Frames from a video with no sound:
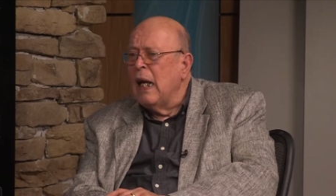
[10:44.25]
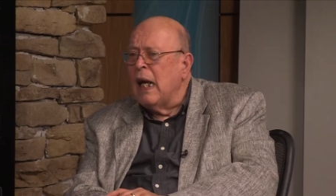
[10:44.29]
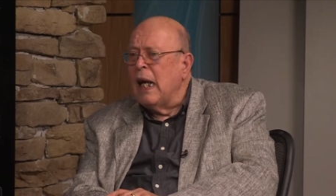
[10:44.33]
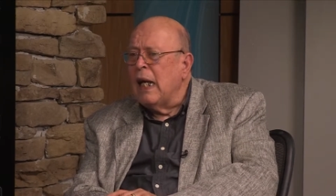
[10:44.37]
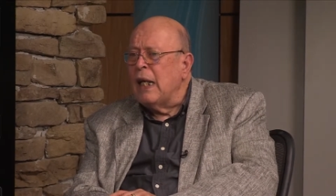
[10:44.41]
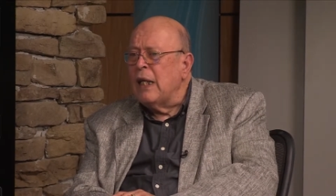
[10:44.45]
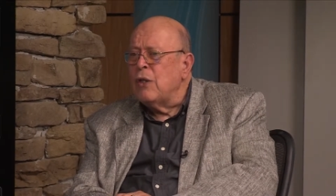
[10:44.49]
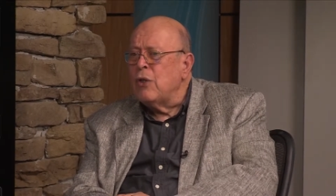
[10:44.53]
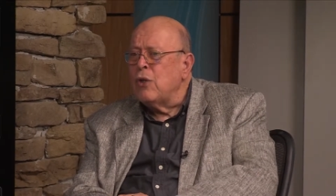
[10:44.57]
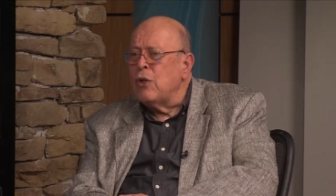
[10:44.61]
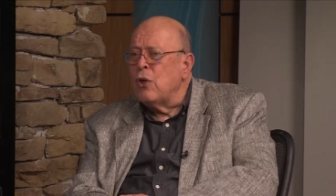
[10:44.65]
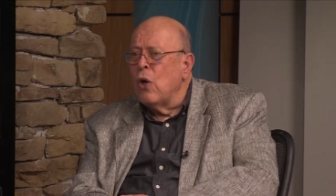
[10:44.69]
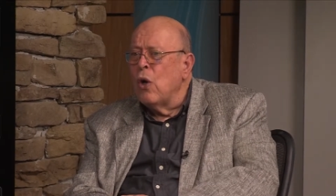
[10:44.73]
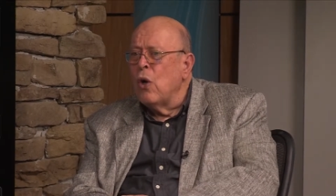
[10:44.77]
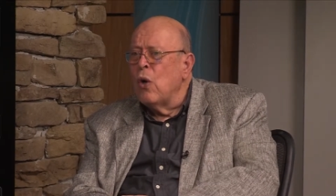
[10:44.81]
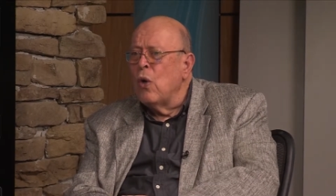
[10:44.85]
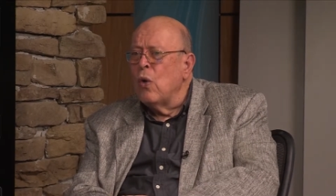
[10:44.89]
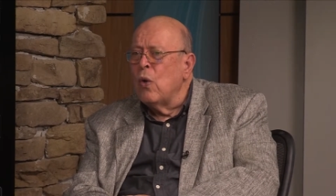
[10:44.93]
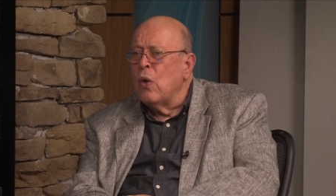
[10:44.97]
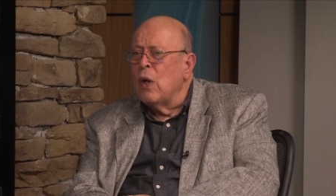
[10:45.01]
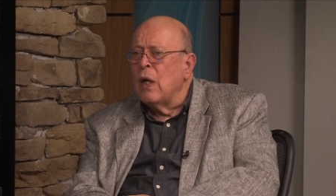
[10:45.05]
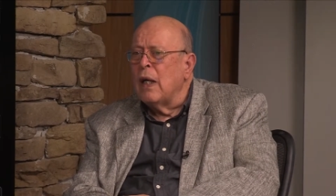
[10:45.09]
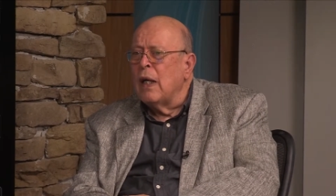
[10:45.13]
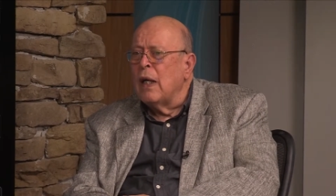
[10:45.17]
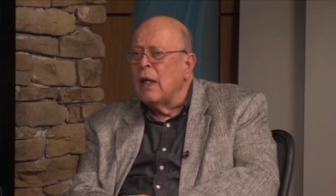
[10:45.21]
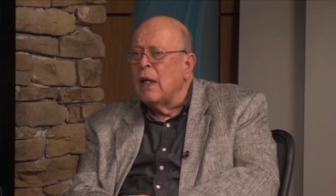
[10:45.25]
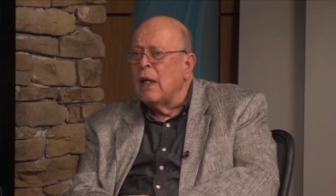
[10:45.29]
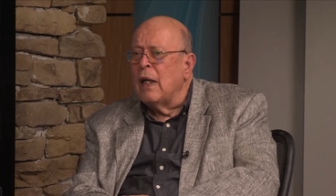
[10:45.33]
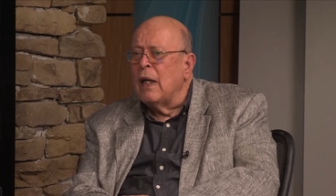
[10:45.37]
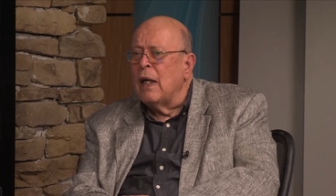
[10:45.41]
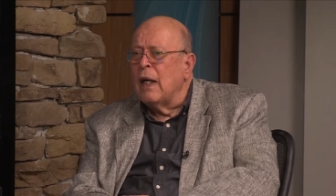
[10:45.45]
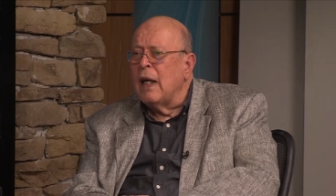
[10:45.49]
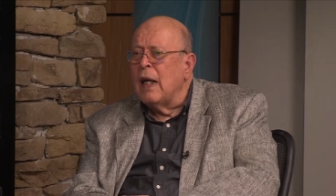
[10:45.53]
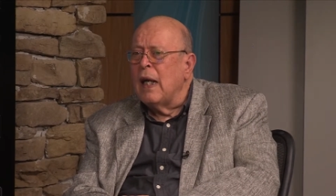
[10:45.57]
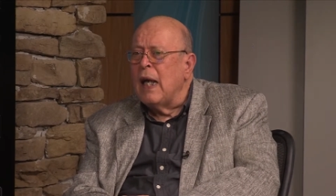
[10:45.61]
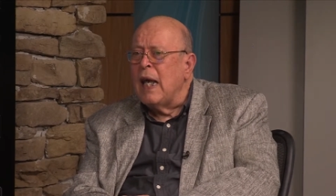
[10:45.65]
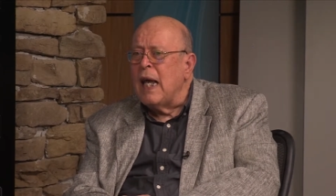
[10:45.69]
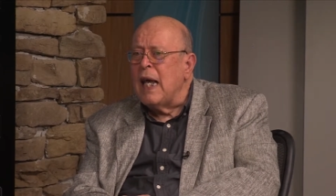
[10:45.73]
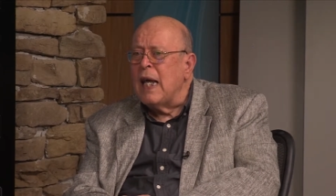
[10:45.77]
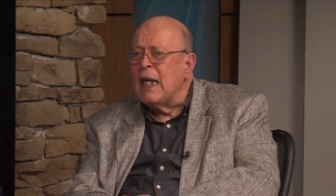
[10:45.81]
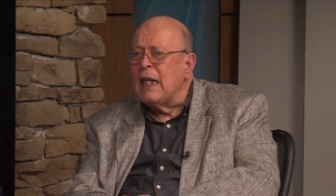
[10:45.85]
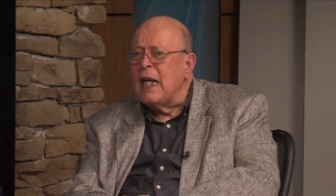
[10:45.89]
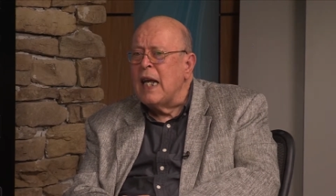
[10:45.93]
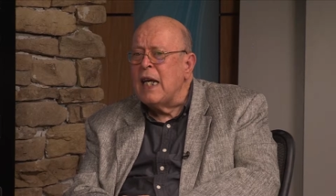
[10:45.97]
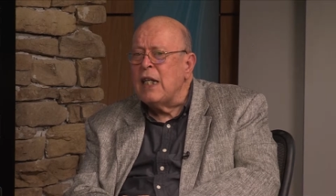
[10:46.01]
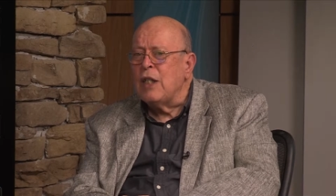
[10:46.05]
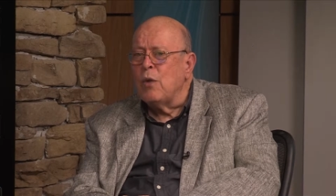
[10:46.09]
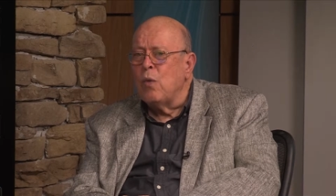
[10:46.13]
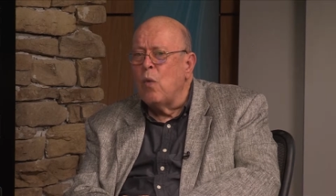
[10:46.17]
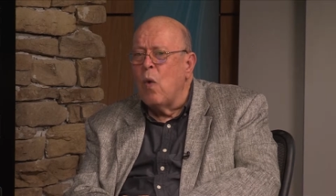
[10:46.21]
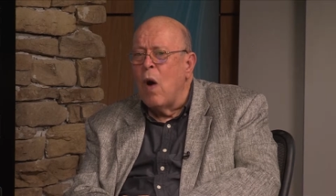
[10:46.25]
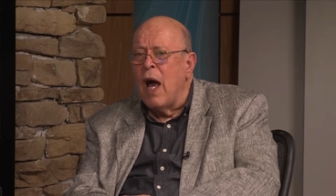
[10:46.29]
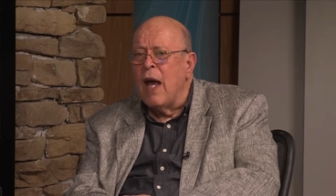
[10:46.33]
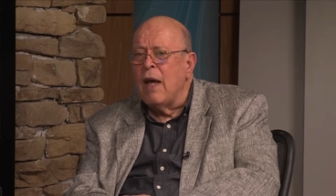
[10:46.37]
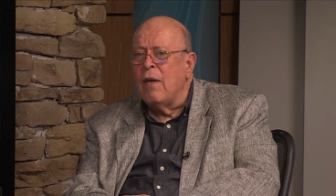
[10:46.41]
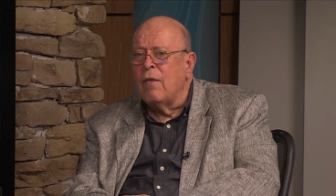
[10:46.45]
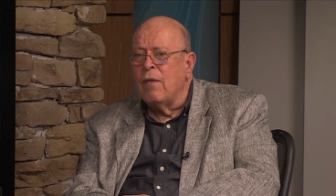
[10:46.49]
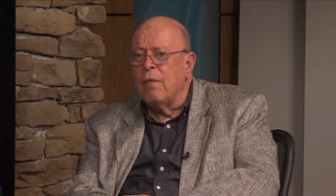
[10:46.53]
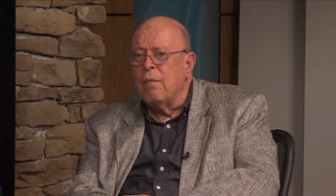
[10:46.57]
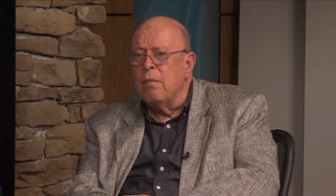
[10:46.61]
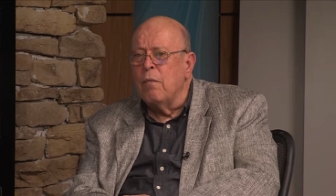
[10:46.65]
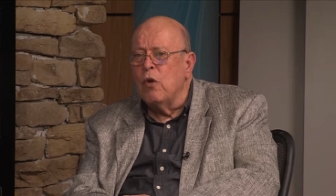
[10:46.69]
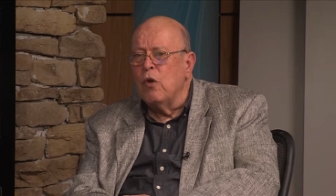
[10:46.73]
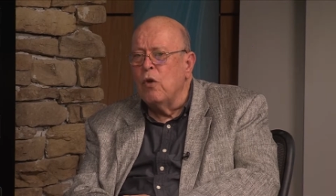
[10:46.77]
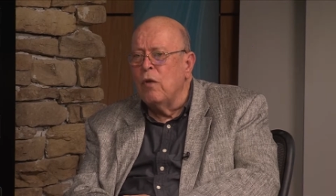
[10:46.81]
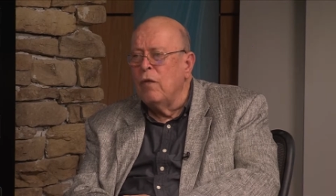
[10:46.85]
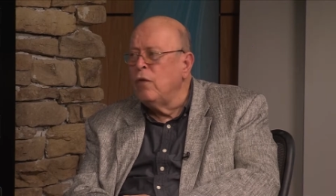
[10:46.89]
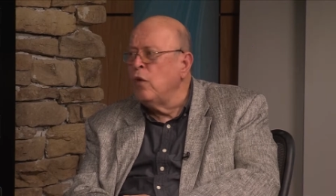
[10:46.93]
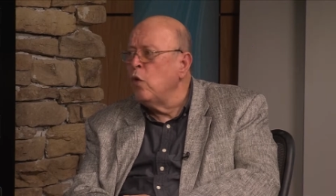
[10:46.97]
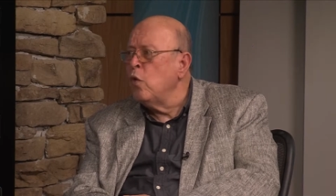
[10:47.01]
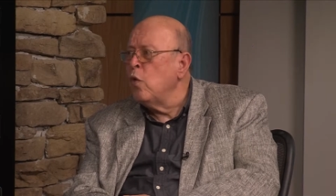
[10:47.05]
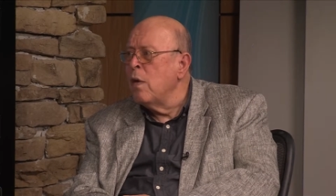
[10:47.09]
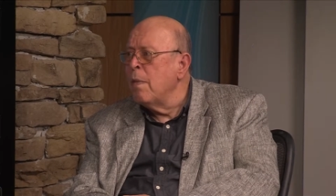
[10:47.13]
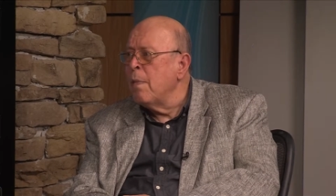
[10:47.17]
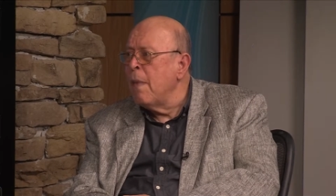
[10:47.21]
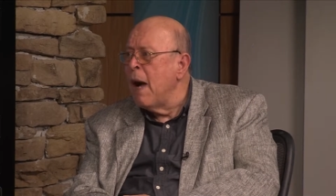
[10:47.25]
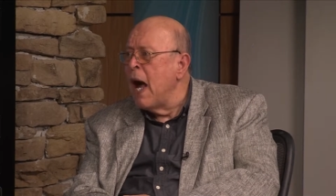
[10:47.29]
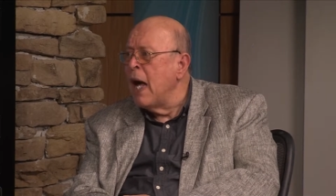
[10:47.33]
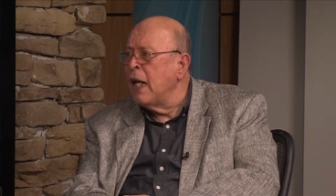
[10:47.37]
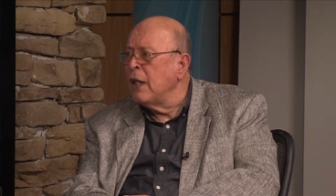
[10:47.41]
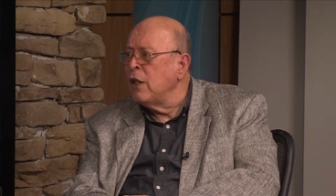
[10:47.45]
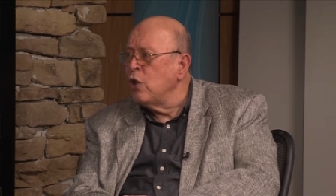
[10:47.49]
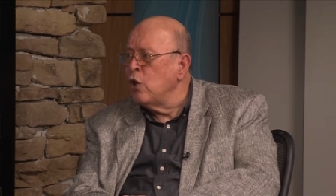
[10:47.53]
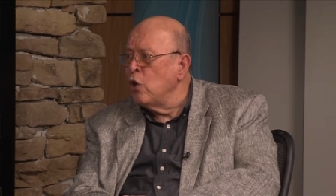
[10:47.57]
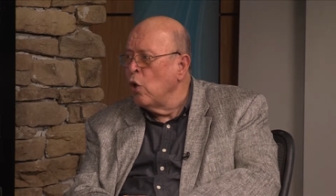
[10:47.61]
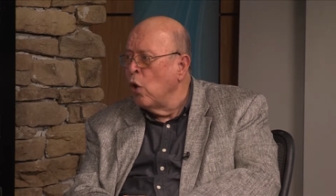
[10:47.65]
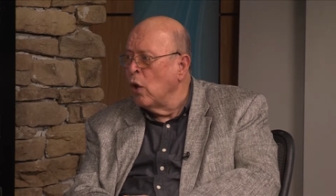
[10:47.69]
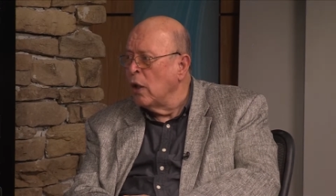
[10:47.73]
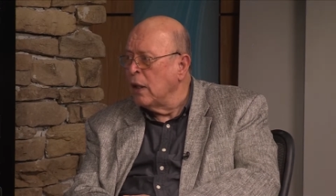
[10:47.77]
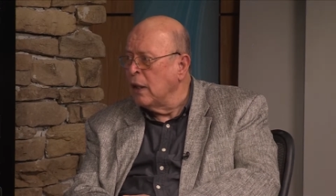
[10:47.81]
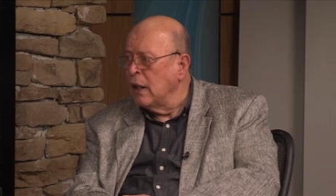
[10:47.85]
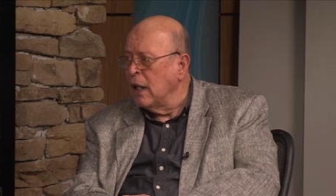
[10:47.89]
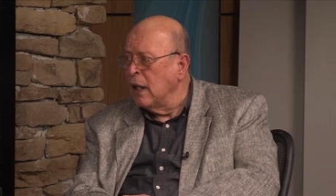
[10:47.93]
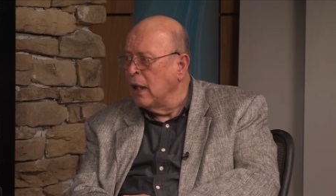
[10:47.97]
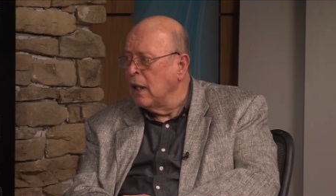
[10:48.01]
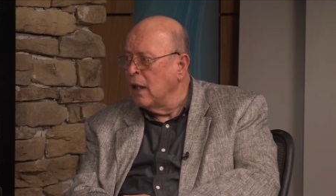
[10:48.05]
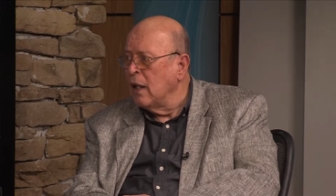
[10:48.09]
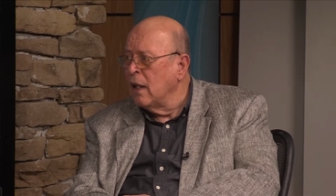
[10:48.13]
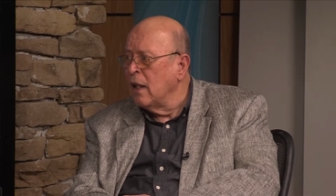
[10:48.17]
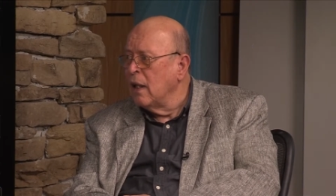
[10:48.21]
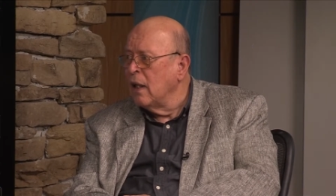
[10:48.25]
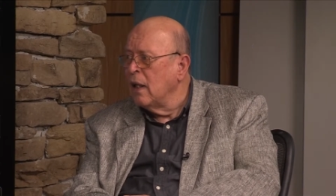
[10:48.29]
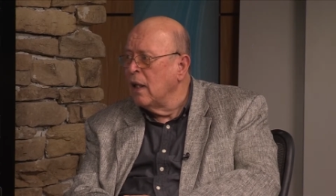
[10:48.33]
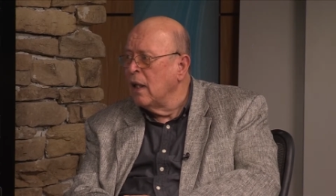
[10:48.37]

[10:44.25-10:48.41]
and so uh, he and his wife moved to Amman, Jordan,